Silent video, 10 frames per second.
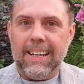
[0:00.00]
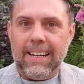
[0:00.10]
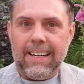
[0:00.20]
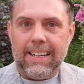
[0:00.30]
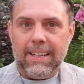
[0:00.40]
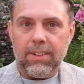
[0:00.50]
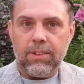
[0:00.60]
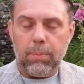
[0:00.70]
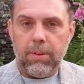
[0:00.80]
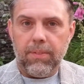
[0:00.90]
On
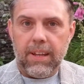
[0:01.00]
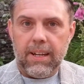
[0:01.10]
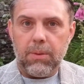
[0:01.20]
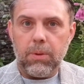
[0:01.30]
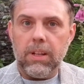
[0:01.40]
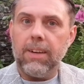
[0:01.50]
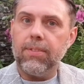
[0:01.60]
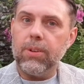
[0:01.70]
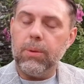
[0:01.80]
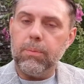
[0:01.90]
top of that, we'll have
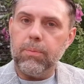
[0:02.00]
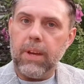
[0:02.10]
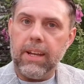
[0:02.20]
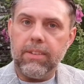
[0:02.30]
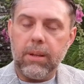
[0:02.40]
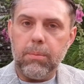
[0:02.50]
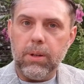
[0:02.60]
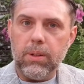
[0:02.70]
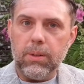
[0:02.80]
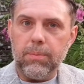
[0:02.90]
some
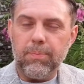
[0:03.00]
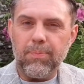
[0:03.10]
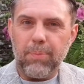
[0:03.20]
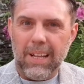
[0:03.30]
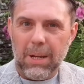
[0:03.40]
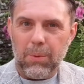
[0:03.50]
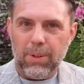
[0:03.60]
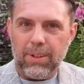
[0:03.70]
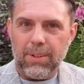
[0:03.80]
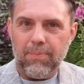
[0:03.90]
18mm
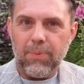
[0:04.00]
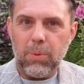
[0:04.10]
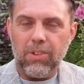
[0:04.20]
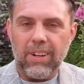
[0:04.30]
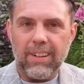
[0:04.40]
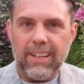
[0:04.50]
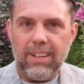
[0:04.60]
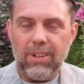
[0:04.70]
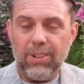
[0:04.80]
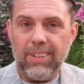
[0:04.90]
plywood, which I'll need
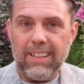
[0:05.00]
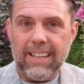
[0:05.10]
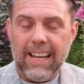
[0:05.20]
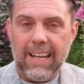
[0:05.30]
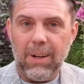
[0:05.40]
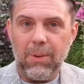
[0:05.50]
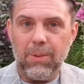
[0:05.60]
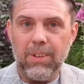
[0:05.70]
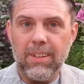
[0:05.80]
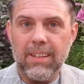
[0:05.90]
cutting
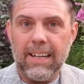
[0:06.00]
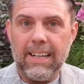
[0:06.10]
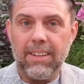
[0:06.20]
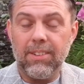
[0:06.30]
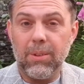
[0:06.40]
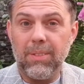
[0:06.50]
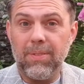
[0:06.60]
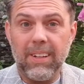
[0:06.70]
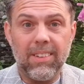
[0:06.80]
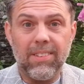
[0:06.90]
down so it
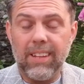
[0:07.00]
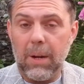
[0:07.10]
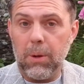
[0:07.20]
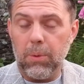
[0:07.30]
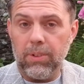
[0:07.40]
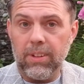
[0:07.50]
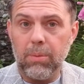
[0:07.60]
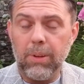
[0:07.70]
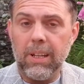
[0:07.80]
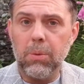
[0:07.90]
fits how I want it to
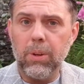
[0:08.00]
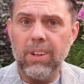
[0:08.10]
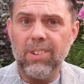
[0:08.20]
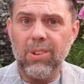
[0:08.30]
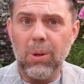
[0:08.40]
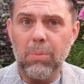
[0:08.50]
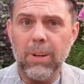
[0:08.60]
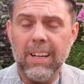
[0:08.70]
be in the workshop.